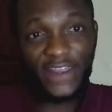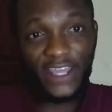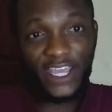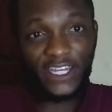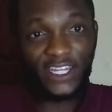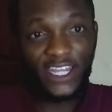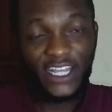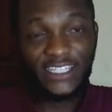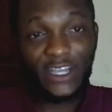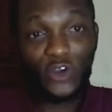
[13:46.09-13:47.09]
then
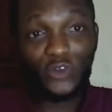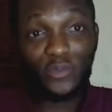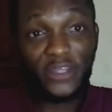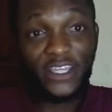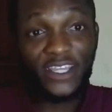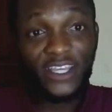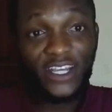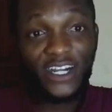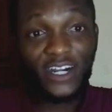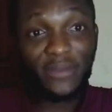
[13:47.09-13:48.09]
there will be
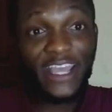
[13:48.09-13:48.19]
um,